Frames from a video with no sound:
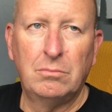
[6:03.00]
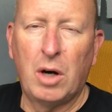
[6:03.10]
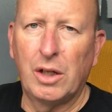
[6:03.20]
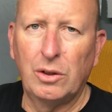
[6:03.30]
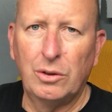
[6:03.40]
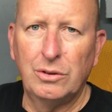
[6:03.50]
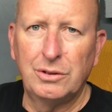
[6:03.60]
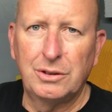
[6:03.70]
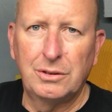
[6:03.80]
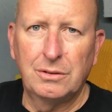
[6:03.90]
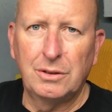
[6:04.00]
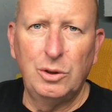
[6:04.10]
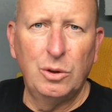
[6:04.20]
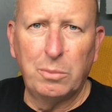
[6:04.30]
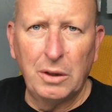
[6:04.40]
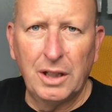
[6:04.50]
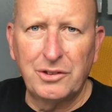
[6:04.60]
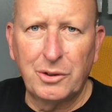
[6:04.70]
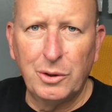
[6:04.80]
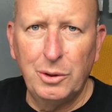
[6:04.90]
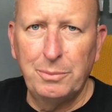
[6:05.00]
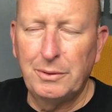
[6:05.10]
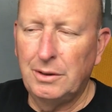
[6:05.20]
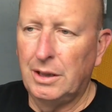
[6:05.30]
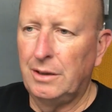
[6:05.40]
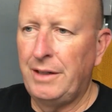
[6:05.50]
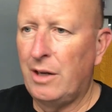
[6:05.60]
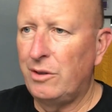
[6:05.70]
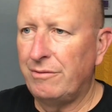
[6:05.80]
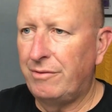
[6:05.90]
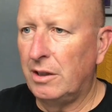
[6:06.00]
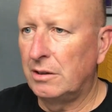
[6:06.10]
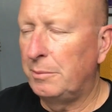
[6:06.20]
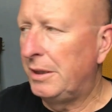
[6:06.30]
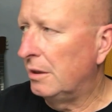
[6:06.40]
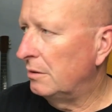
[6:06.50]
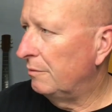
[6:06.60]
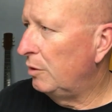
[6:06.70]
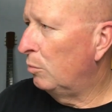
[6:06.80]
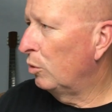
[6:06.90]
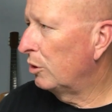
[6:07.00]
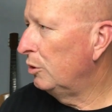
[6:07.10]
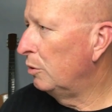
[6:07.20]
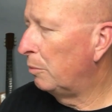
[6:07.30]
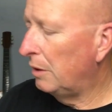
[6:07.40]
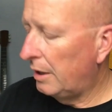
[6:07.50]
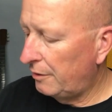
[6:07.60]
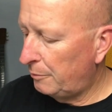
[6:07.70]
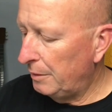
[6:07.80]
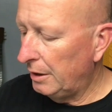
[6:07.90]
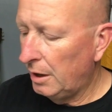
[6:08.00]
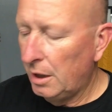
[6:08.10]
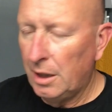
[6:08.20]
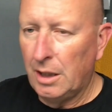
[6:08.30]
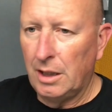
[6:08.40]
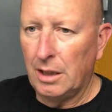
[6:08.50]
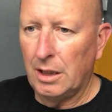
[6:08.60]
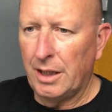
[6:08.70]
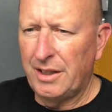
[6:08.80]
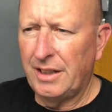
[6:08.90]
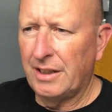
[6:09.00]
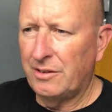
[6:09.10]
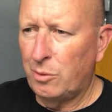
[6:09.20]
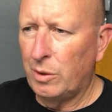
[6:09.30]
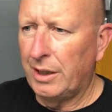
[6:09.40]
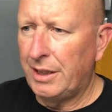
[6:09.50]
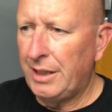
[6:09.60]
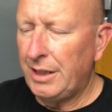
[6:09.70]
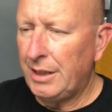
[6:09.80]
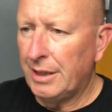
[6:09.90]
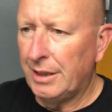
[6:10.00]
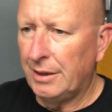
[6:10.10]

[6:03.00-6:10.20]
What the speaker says: Modelers Google Plus group, now defunct because of no more Google Plus, but I think that's where he